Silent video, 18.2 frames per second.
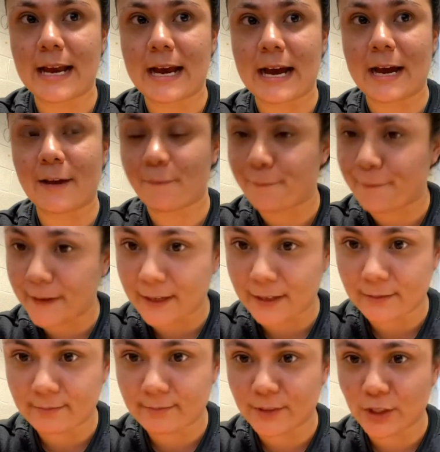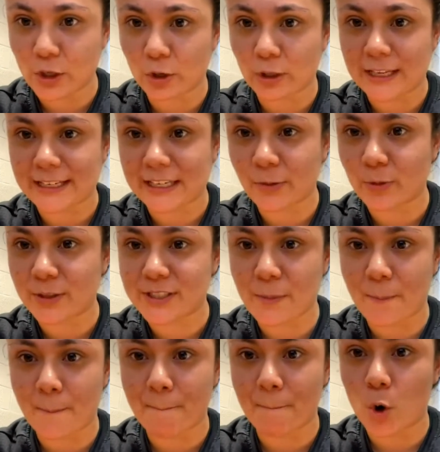I fit. You know, like, it was
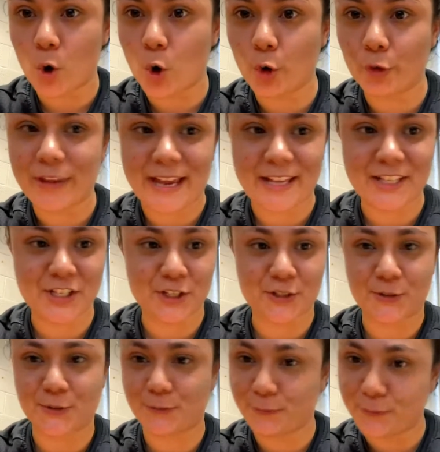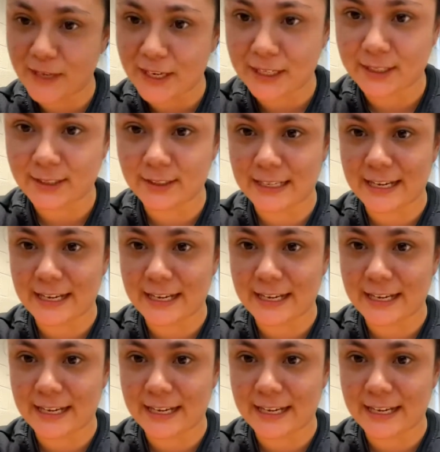a mold that just fit.